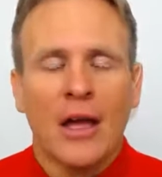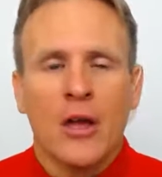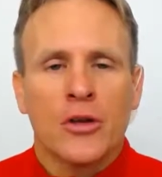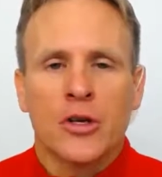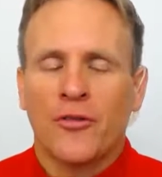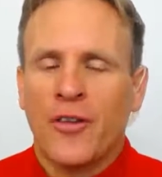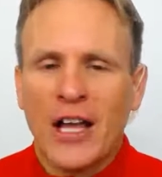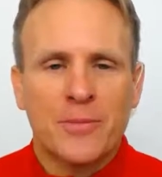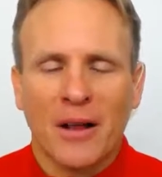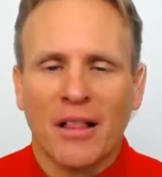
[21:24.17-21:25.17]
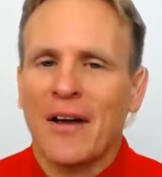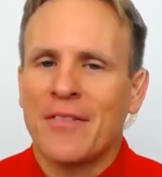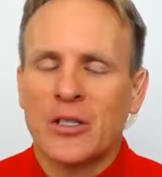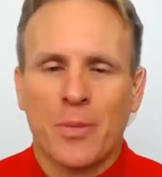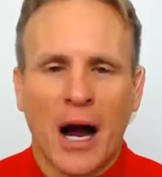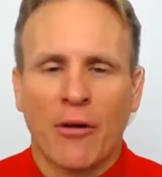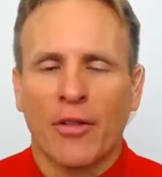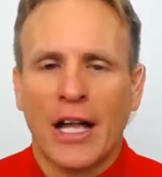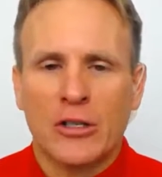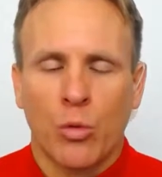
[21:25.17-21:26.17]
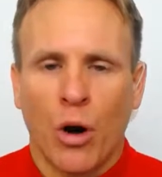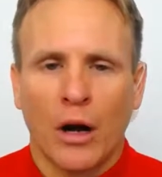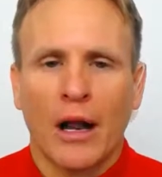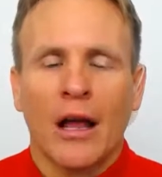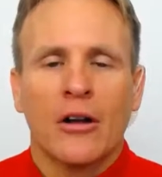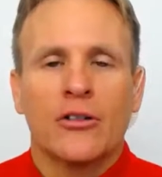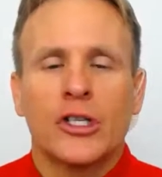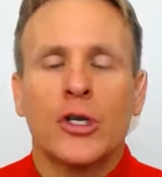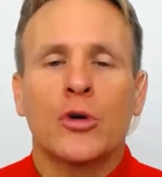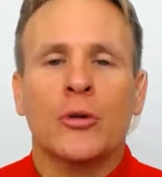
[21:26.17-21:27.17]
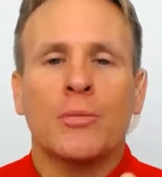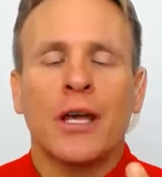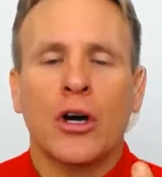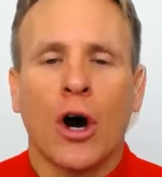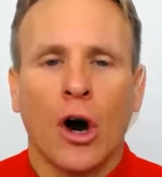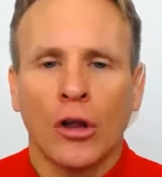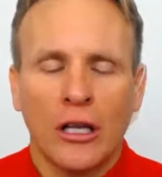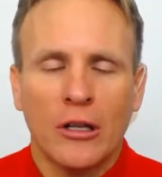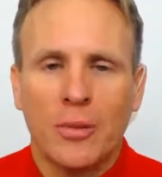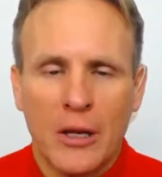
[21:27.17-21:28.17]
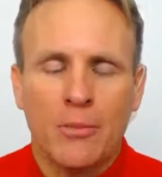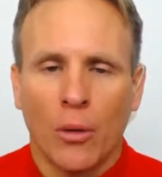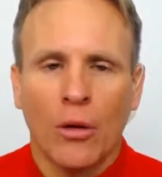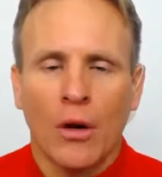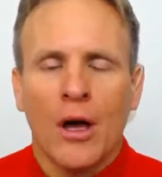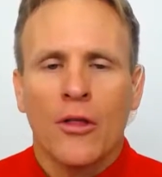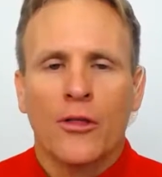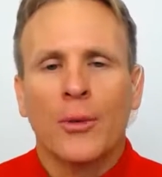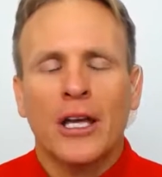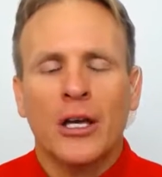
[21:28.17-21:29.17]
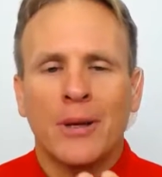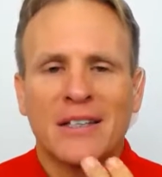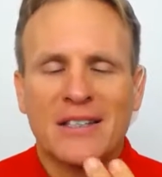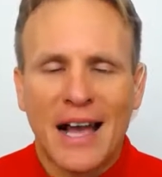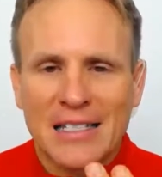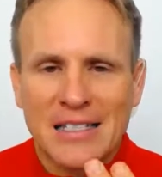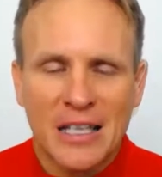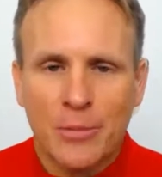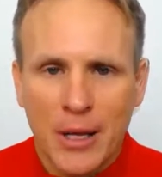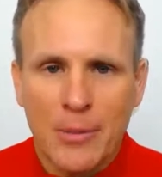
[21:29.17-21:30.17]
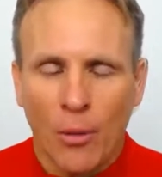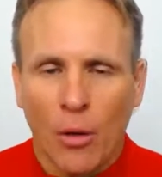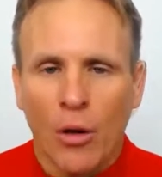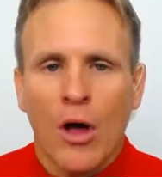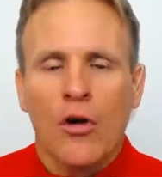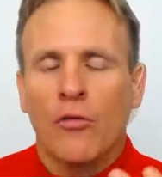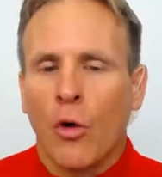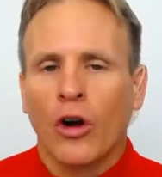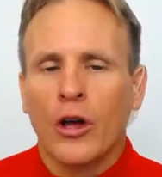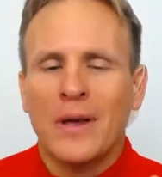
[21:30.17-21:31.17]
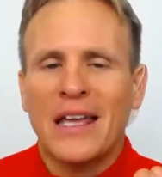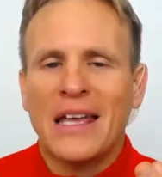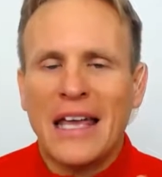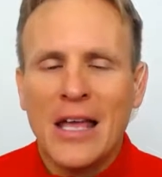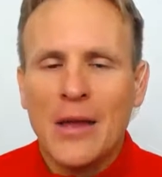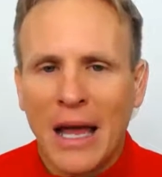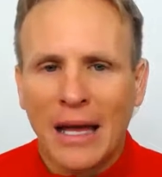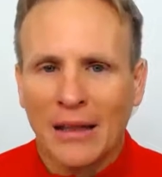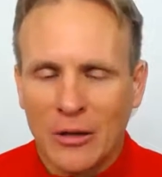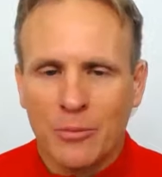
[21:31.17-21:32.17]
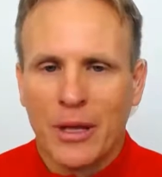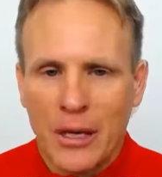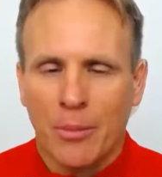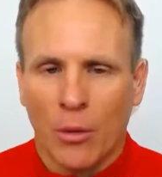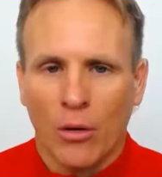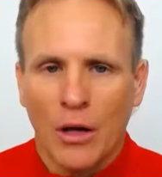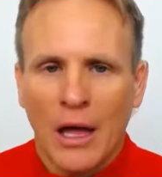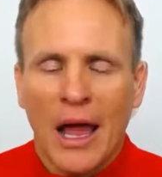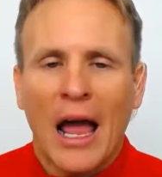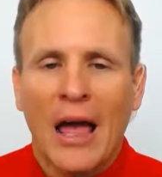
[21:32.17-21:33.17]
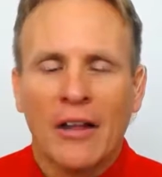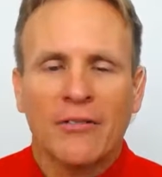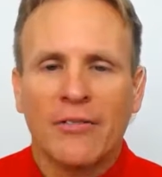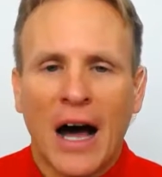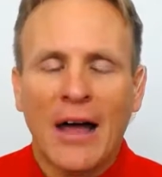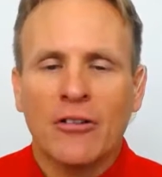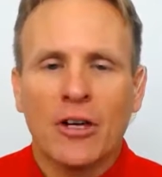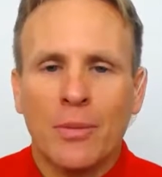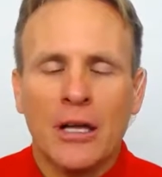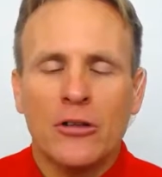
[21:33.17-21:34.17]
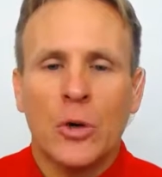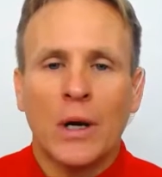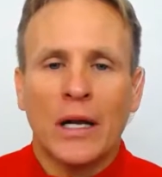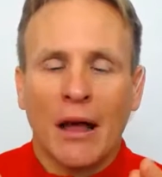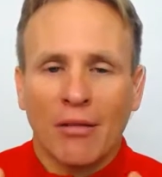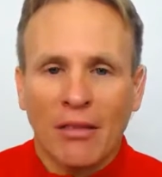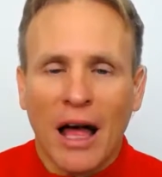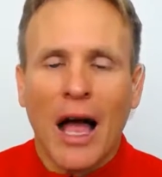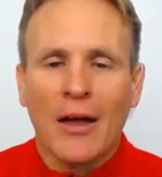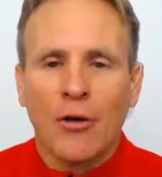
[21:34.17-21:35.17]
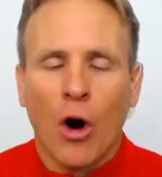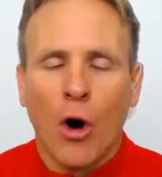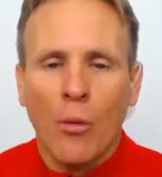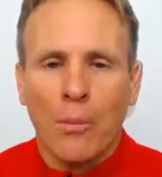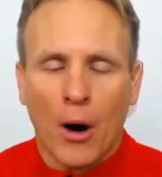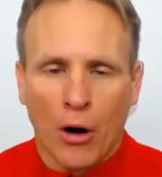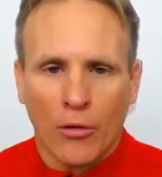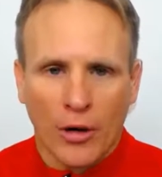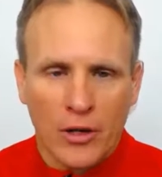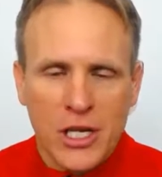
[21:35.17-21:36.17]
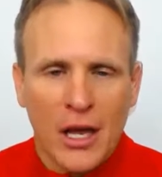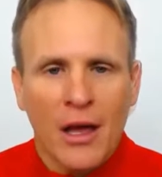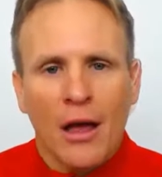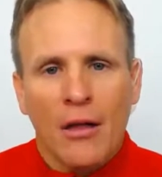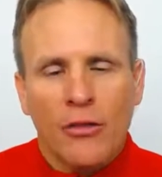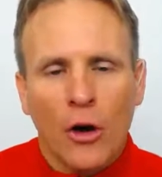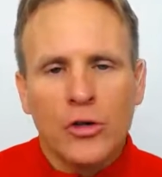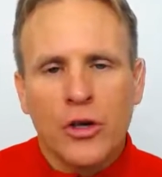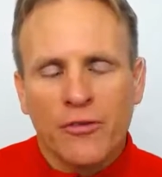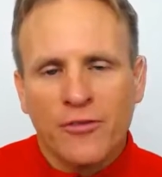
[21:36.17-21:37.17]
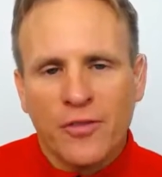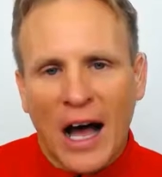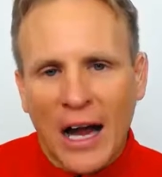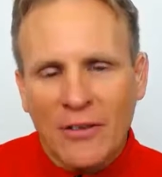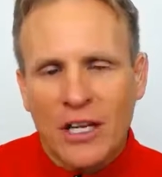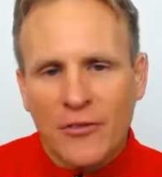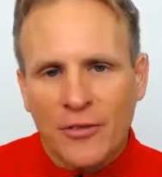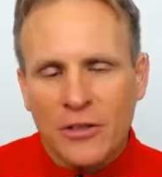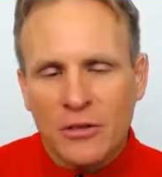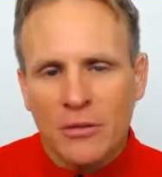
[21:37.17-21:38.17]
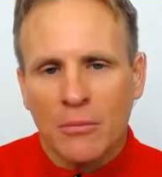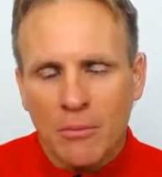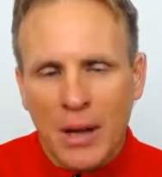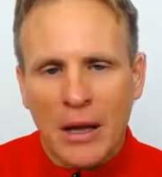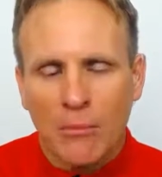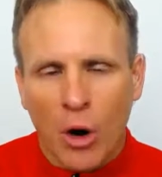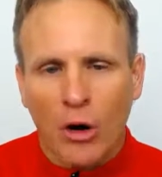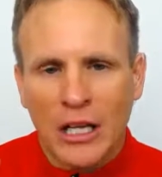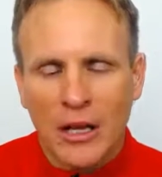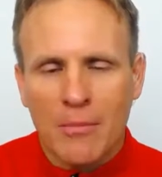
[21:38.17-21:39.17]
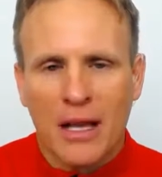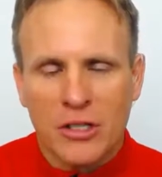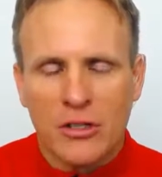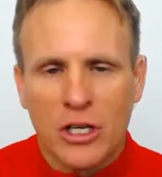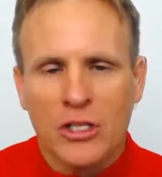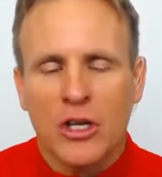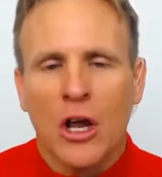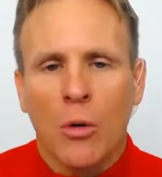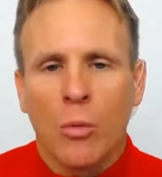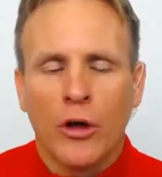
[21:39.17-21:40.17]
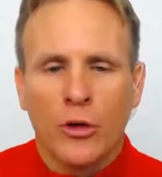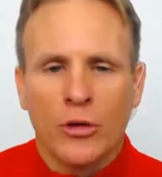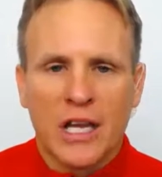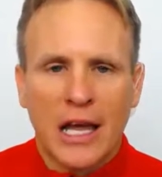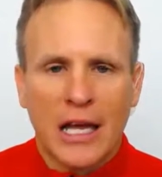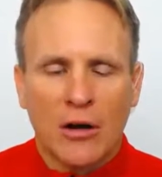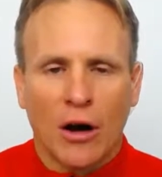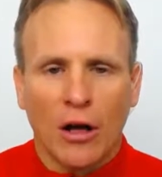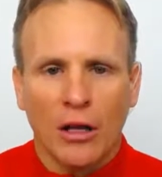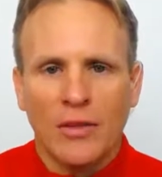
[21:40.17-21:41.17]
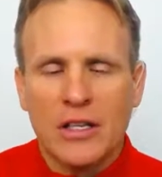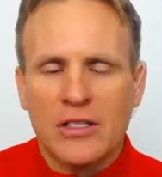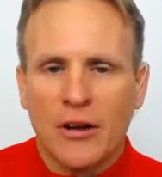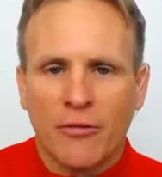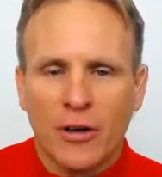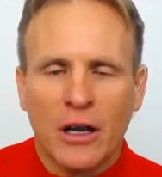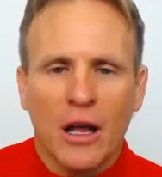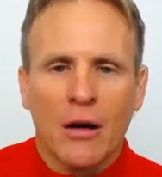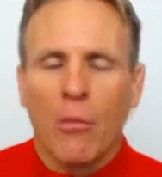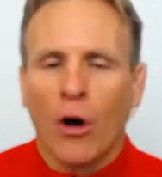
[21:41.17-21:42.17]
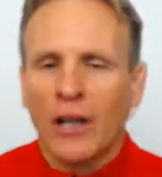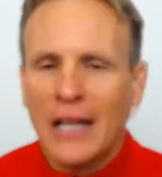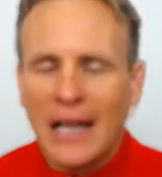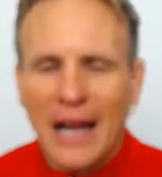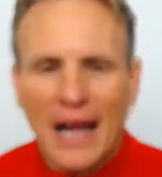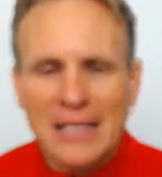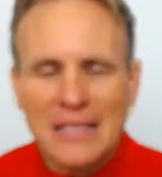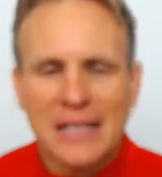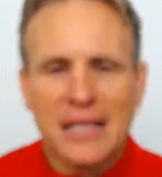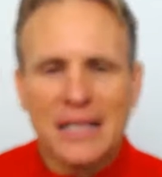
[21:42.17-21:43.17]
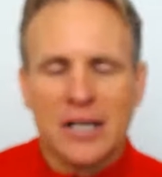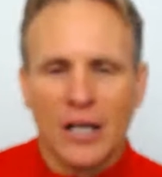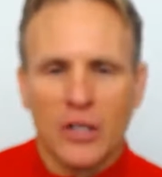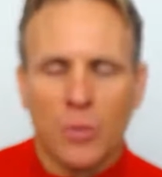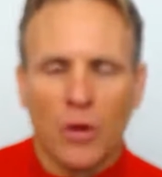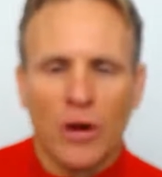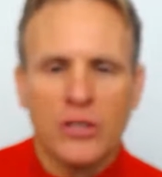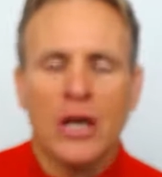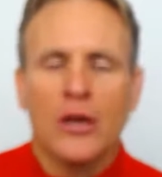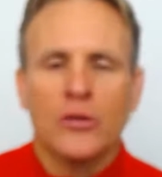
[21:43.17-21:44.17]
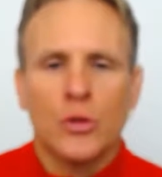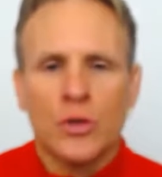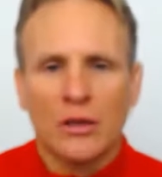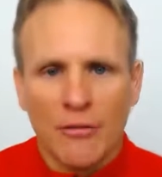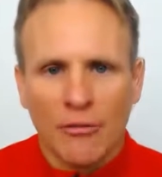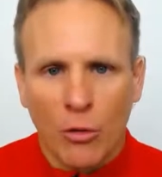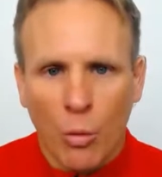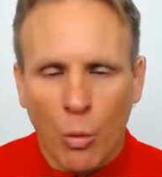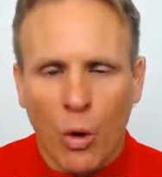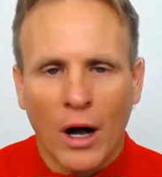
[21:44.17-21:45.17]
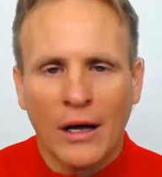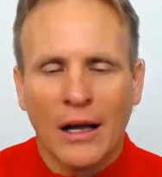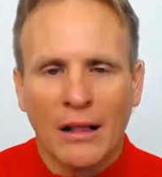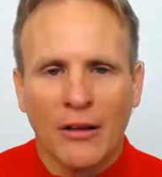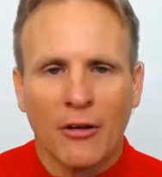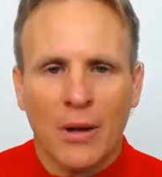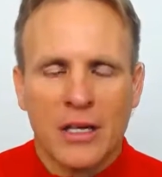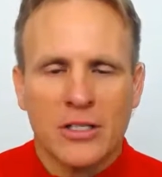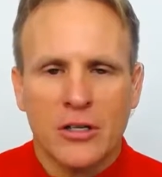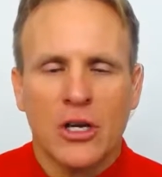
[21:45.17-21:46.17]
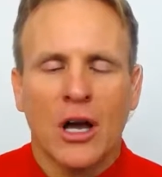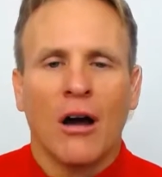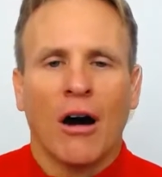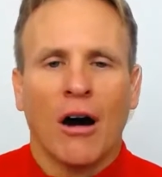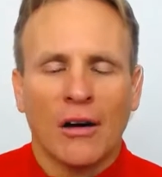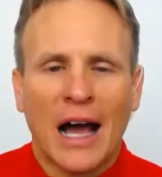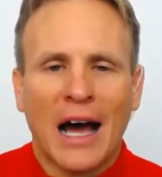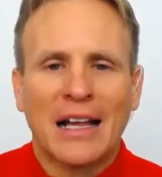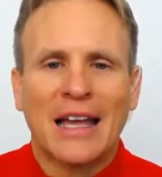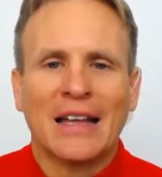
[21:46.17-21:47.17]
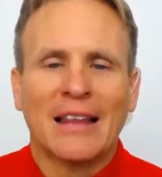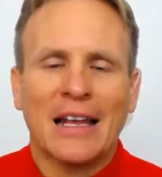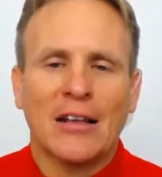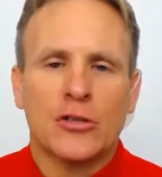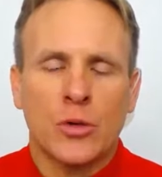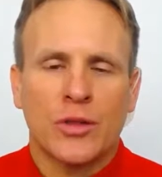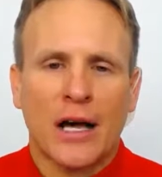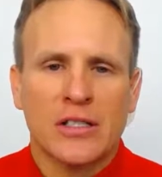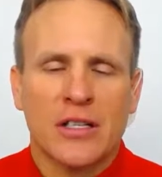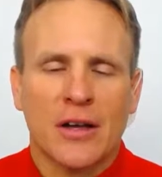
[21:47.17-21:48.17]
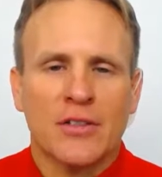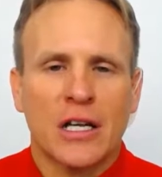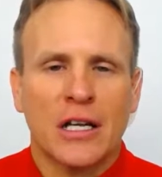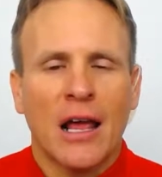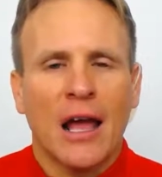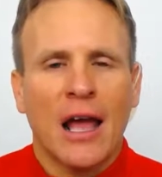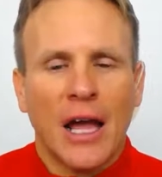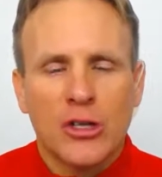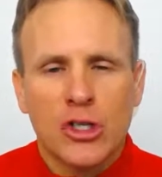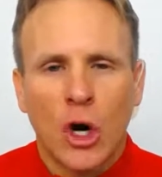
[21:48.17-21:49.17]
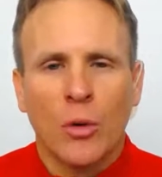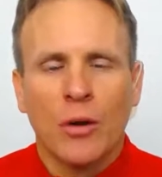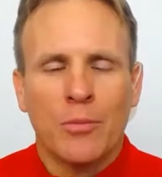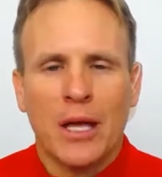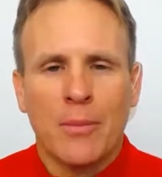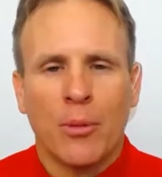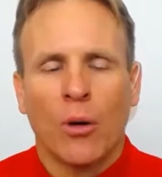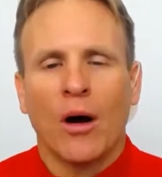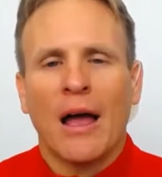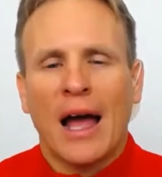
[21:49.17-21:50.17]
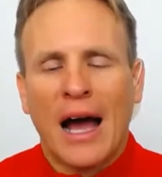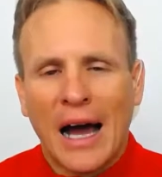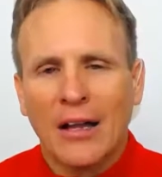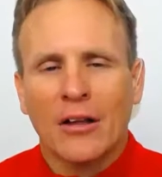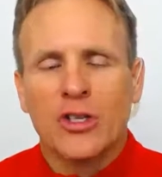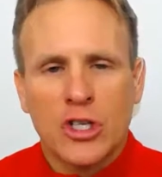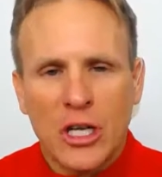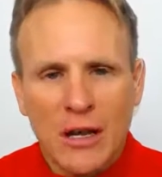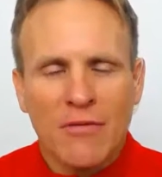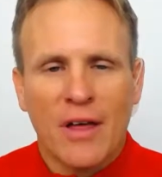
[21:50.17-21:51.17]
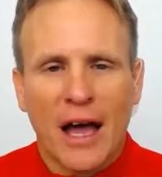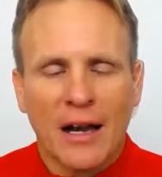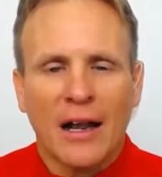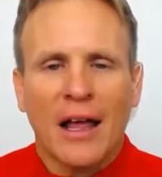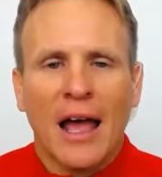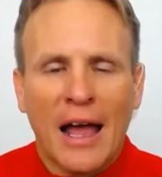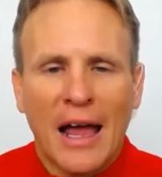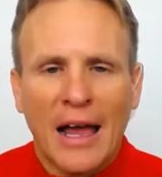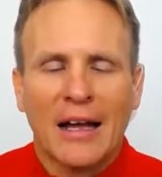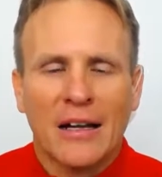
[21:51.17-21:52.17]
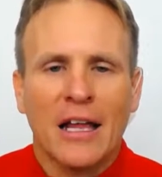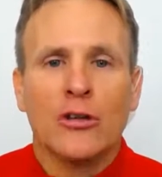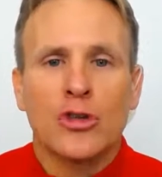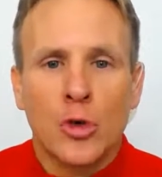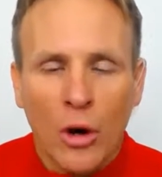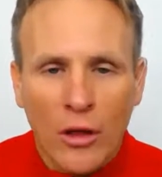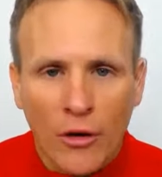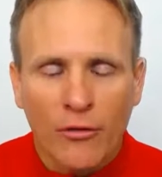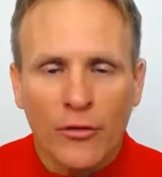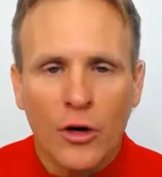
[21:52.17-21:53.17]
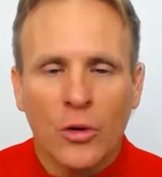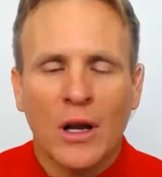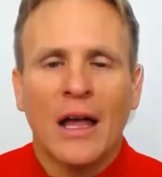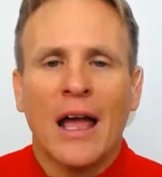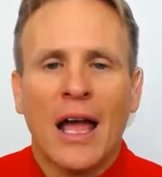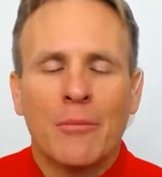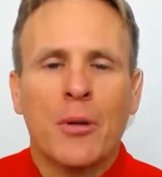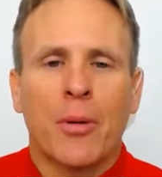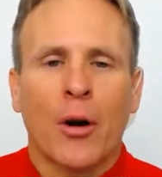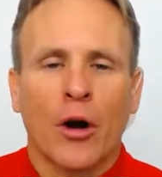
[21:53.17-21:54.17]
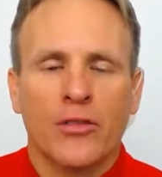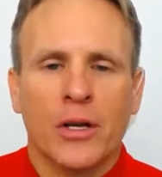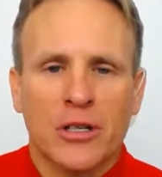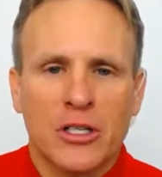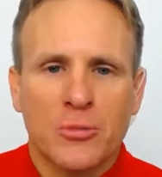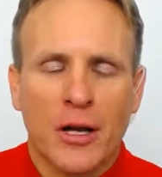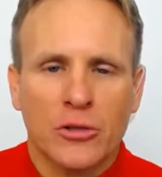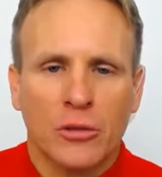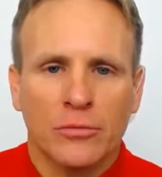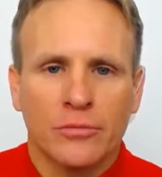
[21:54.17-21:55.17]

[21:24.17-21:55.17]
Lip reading: So Facebook Live is powerful. That's 1. 2 could be calling people. 3 could be texting people. 4 could be emailing people. And then 5 could be doing live home parties. Those are 5 different marketing messages where you're taking all of these different marketing assets and touch points to deliver one clear message on how to get lean in 2017 and showing people how to achieve that and enjoy their food and be part of something special.